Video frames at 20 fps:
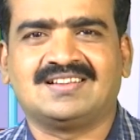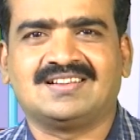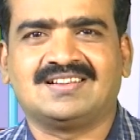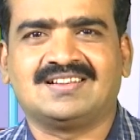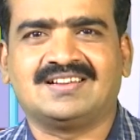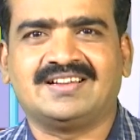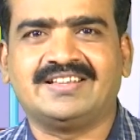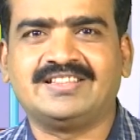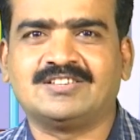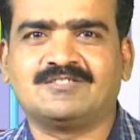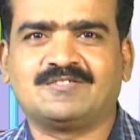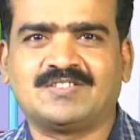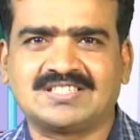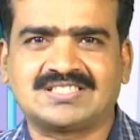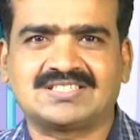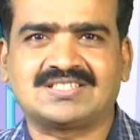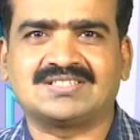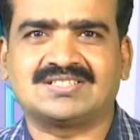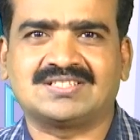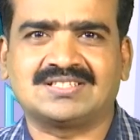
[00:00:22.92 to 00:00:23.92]
In the first
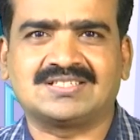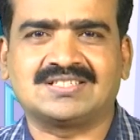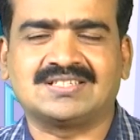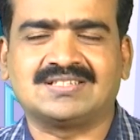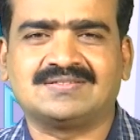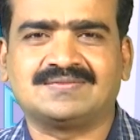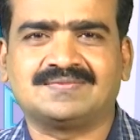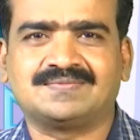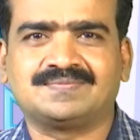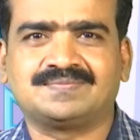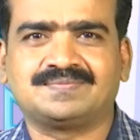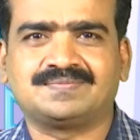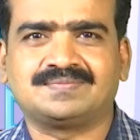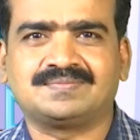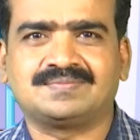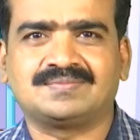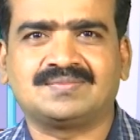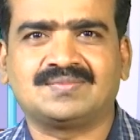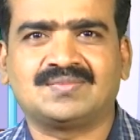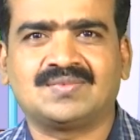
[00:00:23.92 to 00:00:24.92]
session,
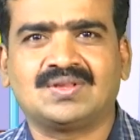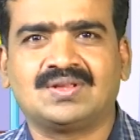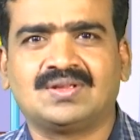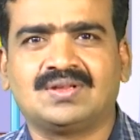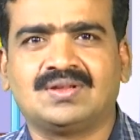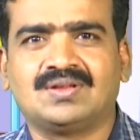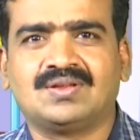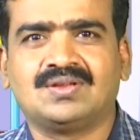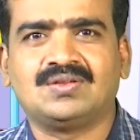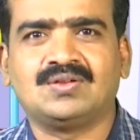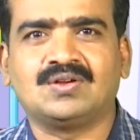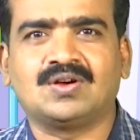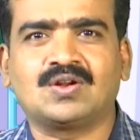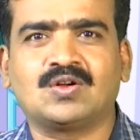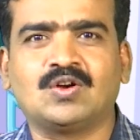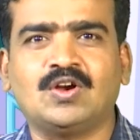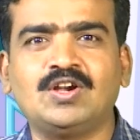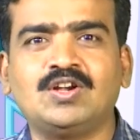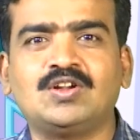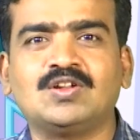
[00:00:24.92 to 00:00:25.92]
you are
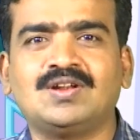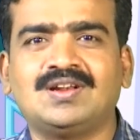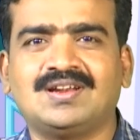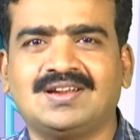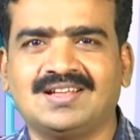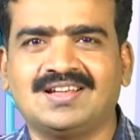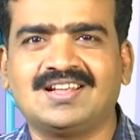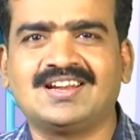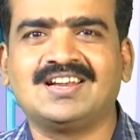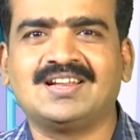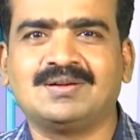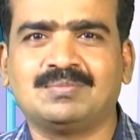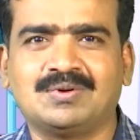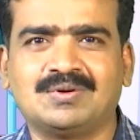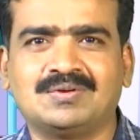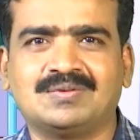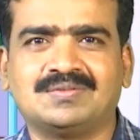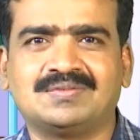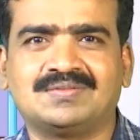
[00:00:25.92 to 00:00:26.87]
going to learn about